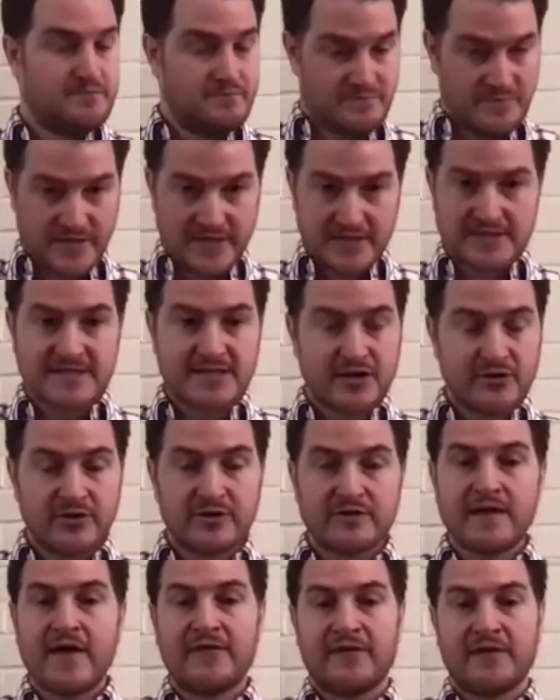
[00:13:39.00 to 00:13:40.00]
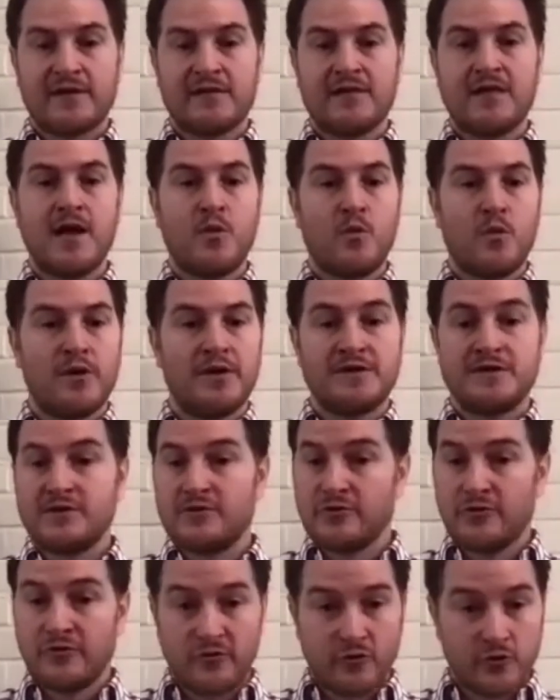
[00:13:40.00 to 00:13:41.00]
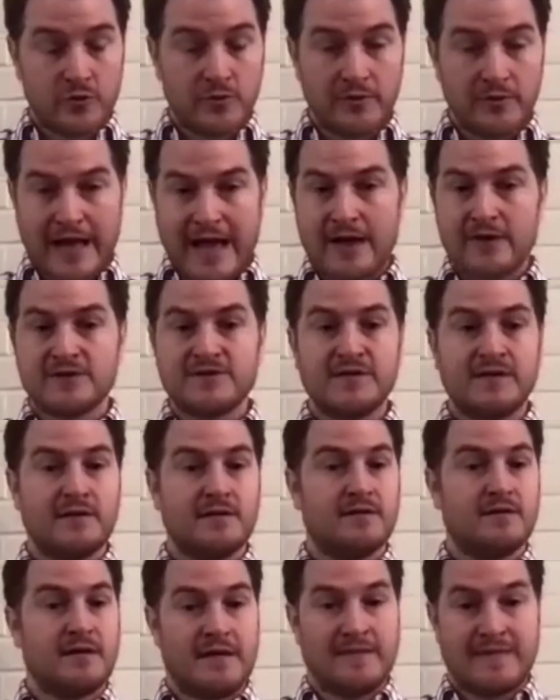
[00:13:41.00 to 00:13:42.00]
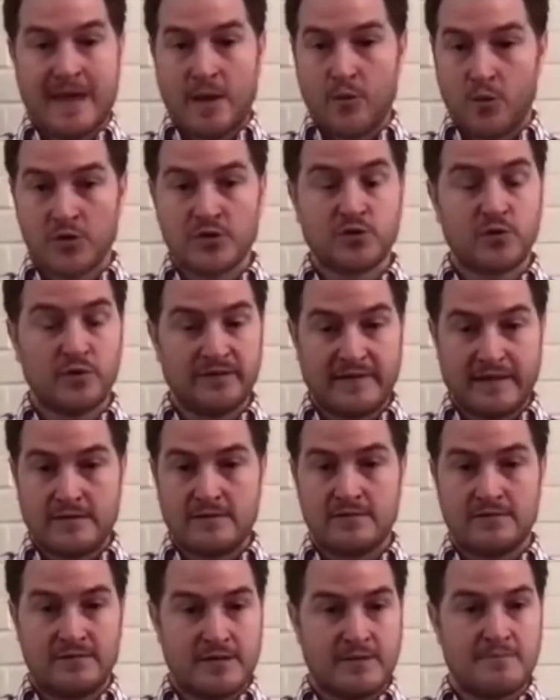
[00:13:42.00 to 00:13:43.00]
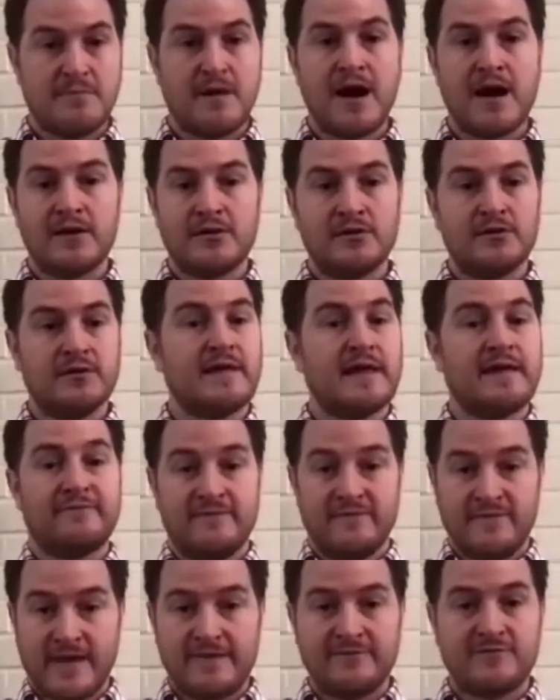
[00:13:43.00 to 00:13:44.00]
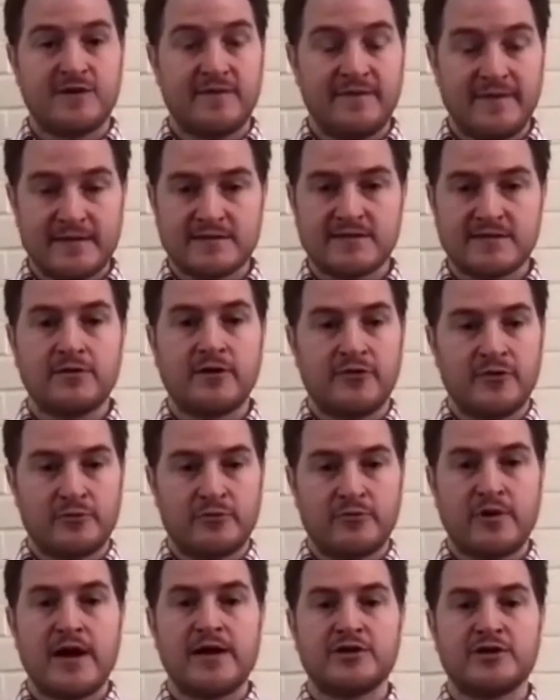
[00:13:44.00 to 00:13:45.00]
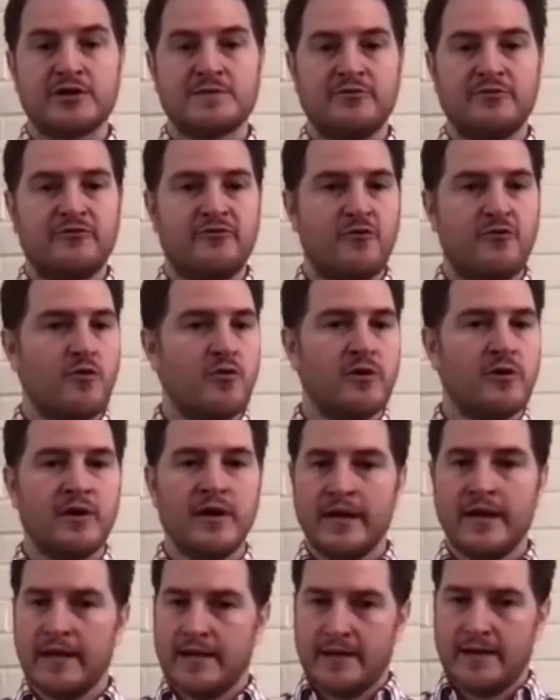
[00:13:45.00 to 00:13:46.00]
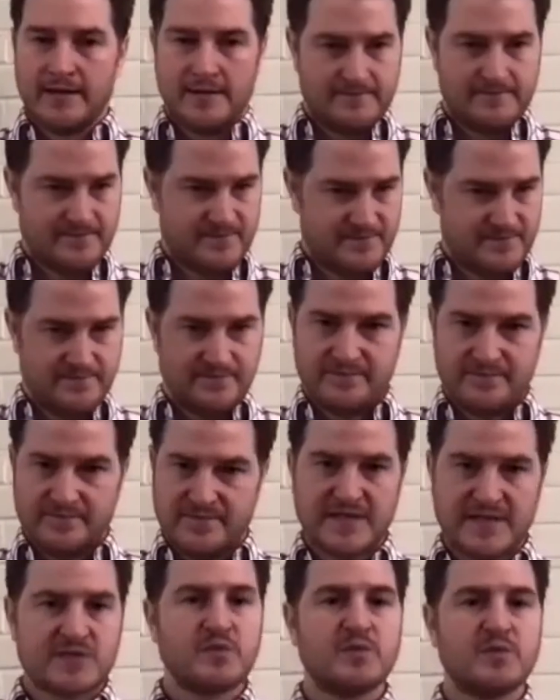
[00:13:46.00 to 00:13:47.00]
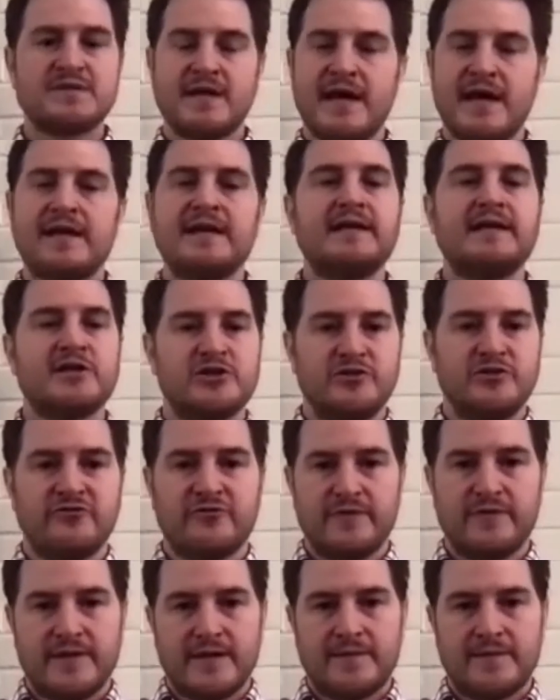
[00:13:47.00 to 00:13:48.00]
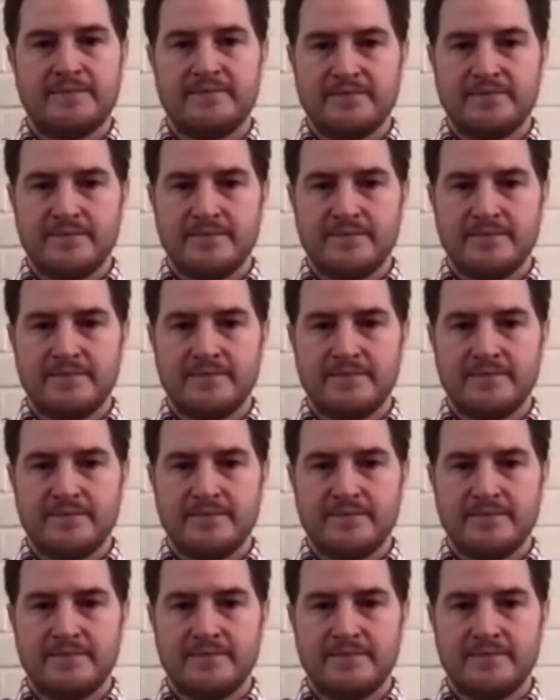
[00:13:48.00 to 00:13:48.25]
Considering that the client wanted to do affordable housing and that worked with their model, and they've done this on other projects before, this was not an issue for them.